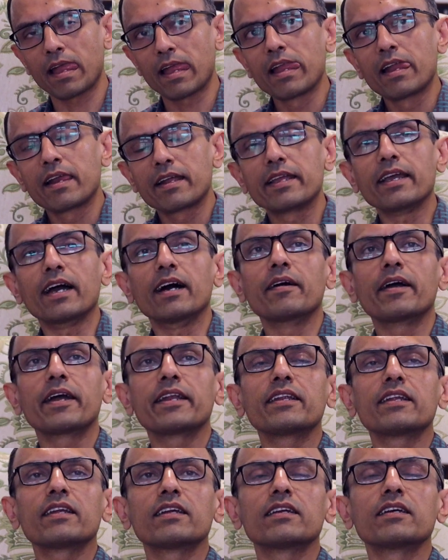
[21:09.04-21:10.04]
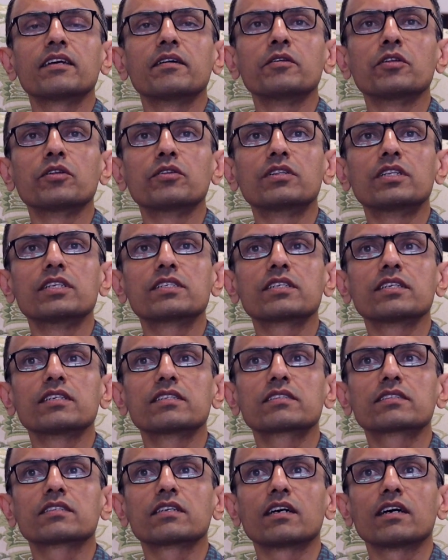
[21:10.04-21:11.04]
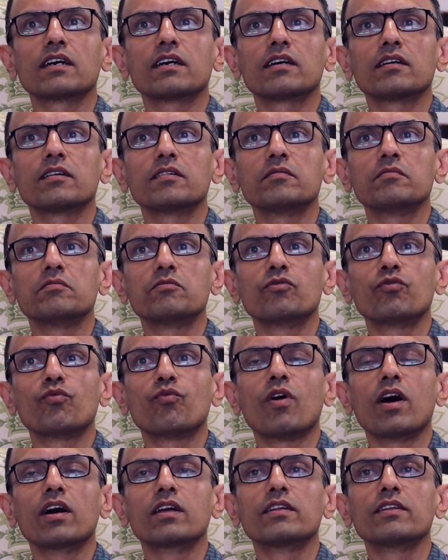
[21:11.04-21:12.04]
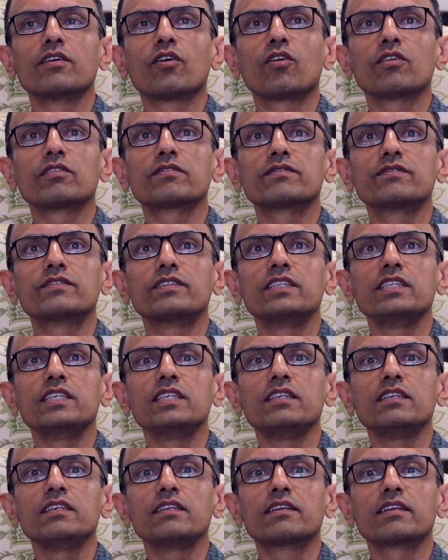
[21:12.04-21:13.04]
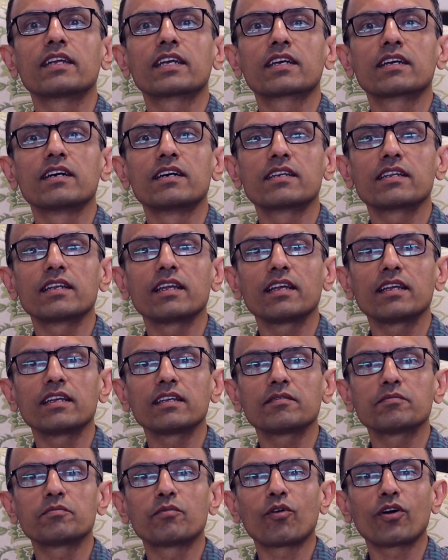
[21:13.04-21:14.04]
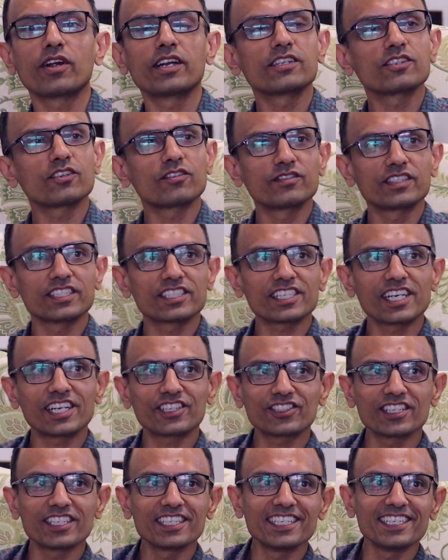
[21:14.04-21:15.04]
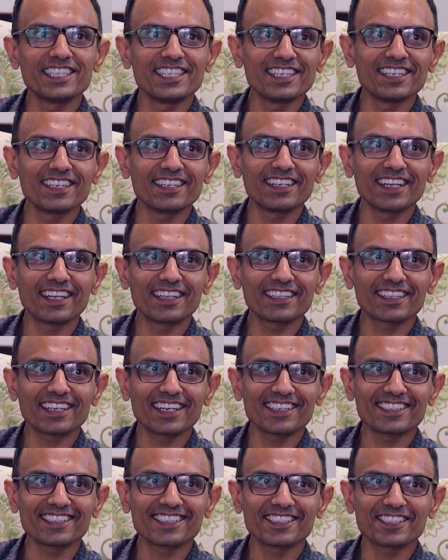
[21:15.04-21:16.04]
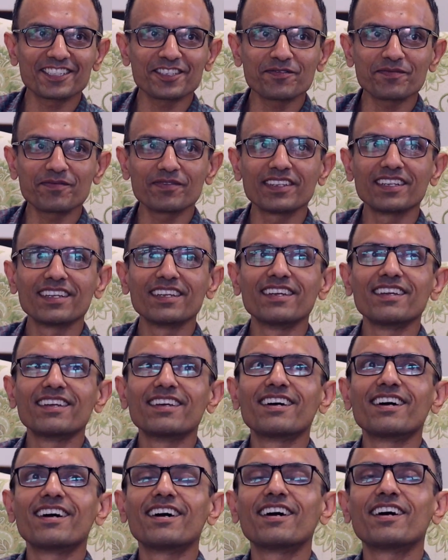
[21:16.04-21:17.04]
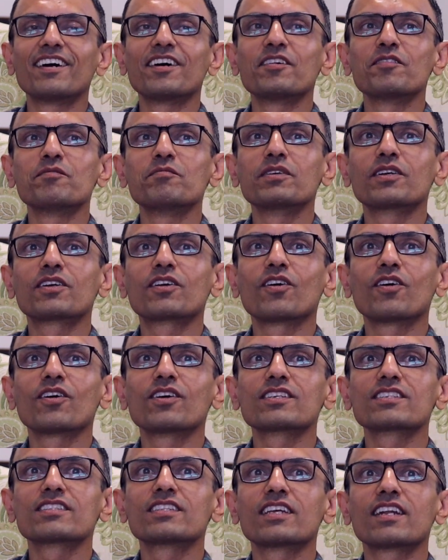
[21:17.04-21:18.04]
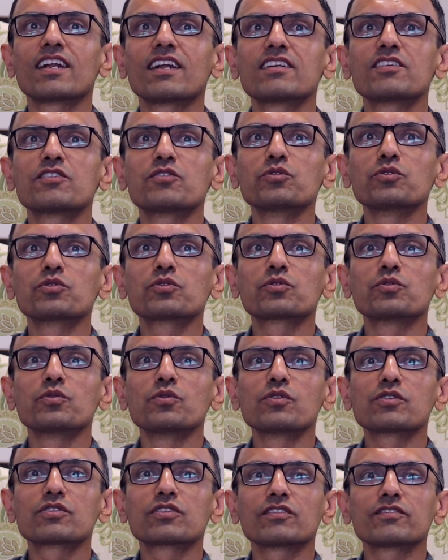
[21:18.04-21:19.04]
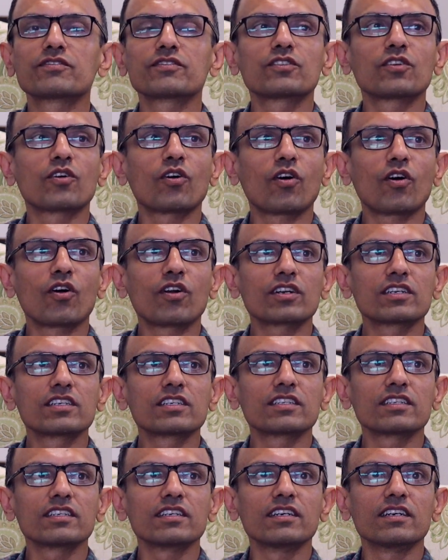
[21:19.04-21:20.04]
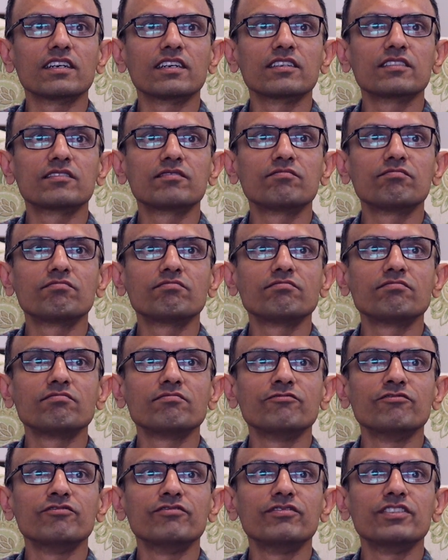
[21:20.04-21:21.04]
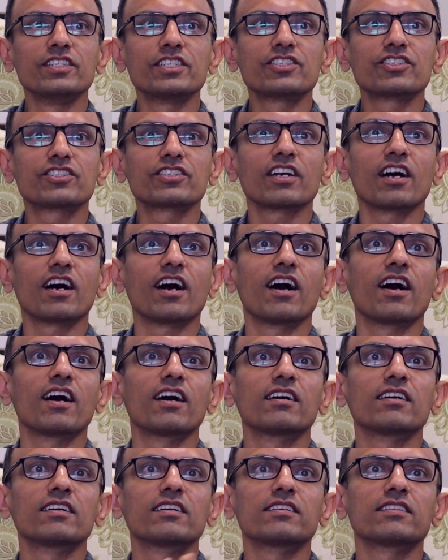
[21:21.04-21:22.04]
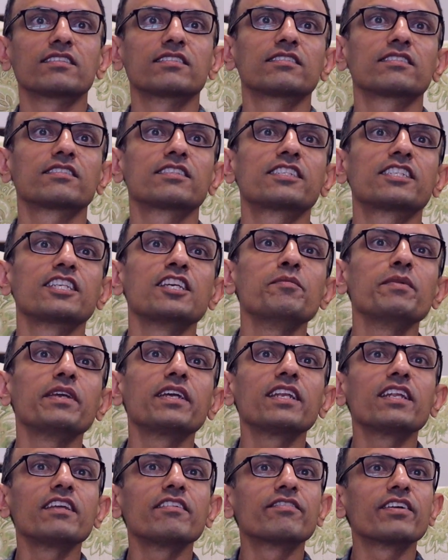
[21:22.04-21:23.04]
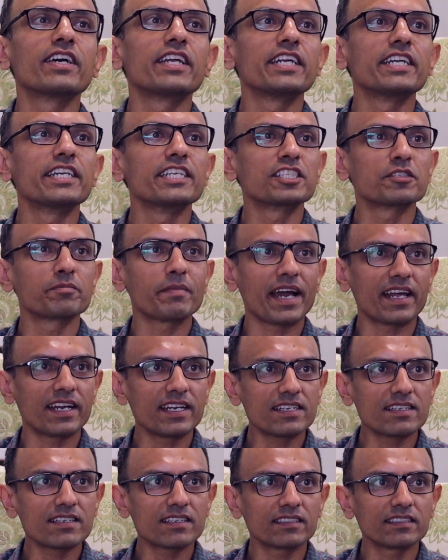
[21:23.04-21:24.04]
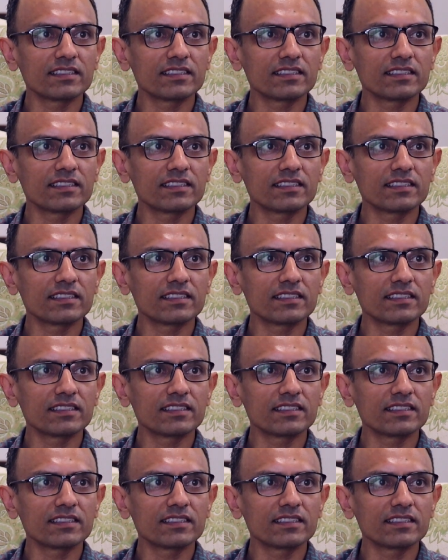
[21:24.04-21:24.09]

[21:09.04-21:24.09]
Yeah, and this is one of the recurring points of discussion in Indian healthcare system, because there are two schools of thought which are seemingly very disparate.